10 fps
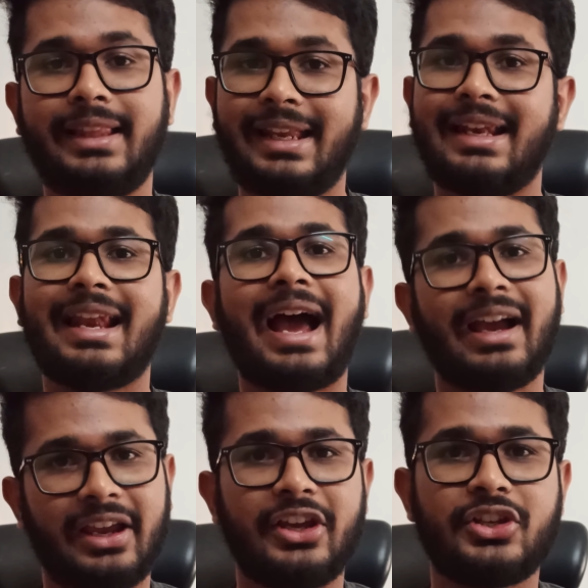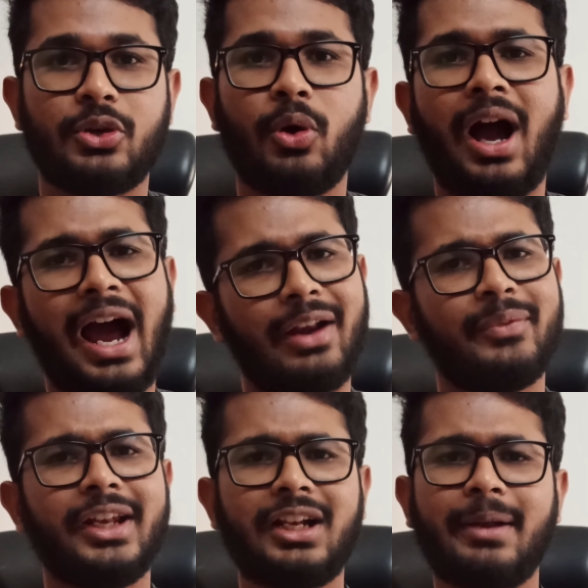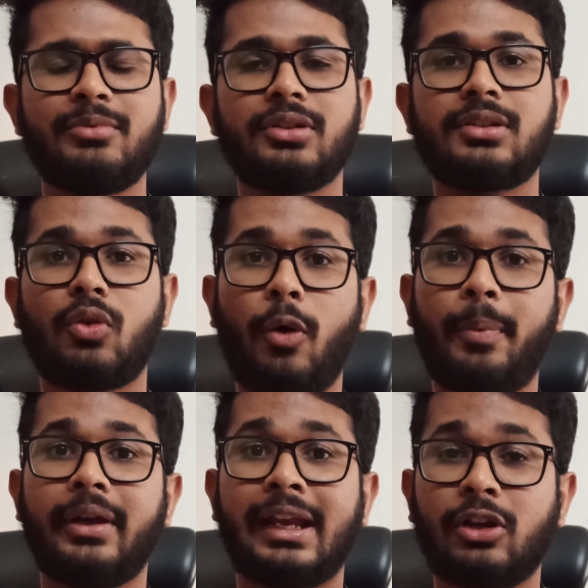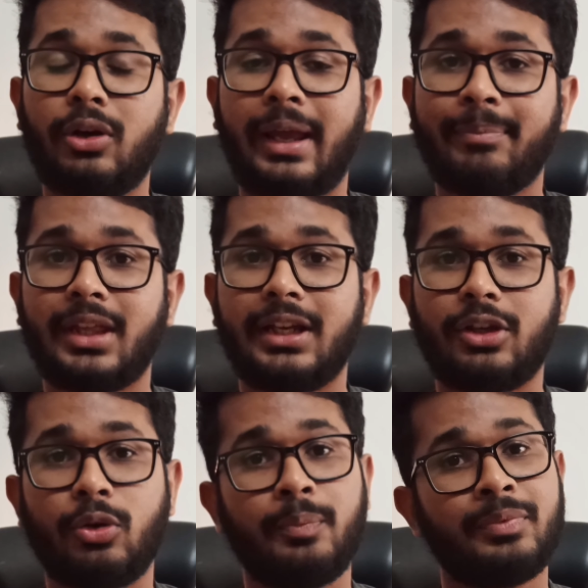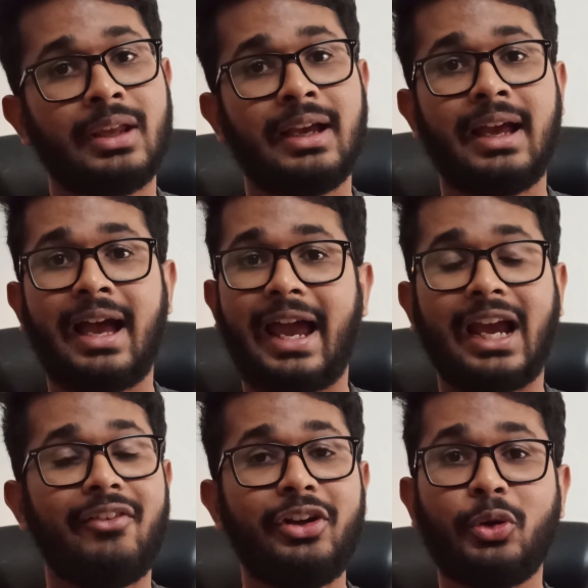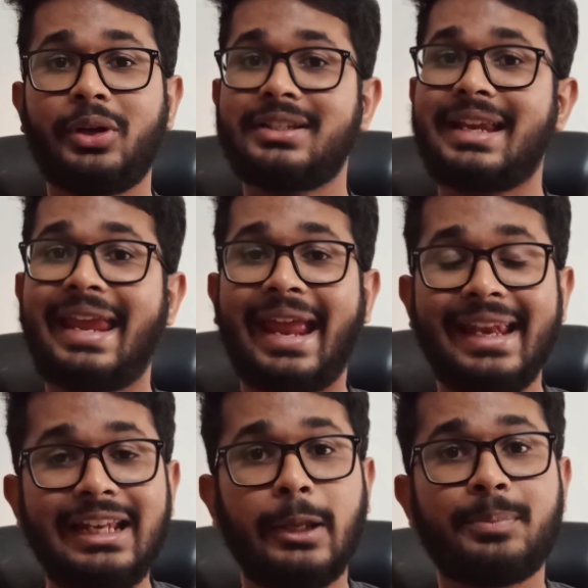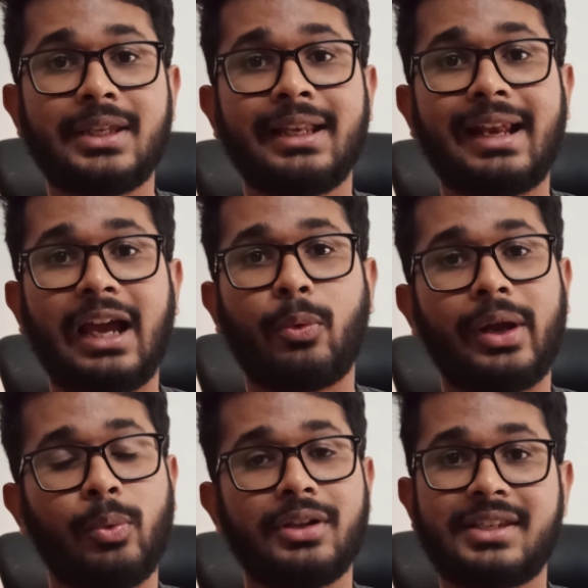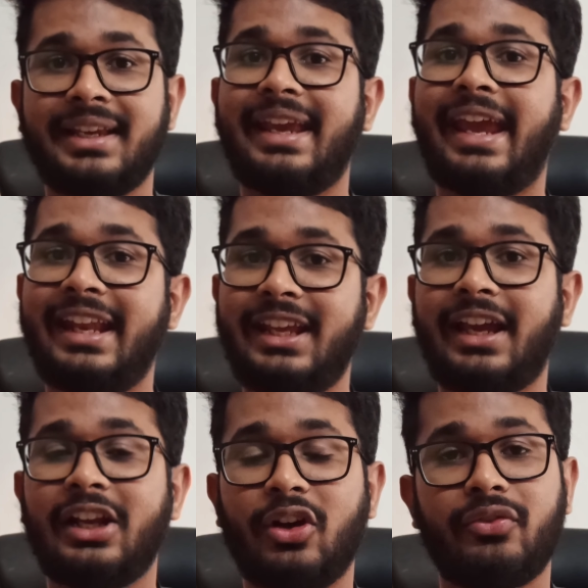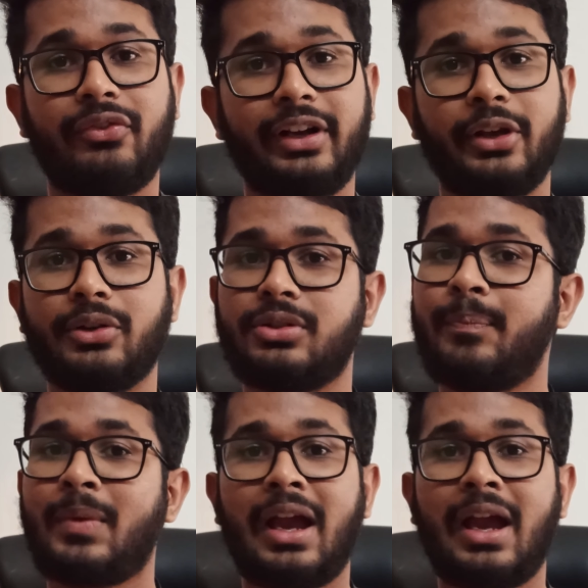the lag issue. And when it comes to this Oppo Enco M32, I haven't noticed any lip sync lag while watching any kind of videos.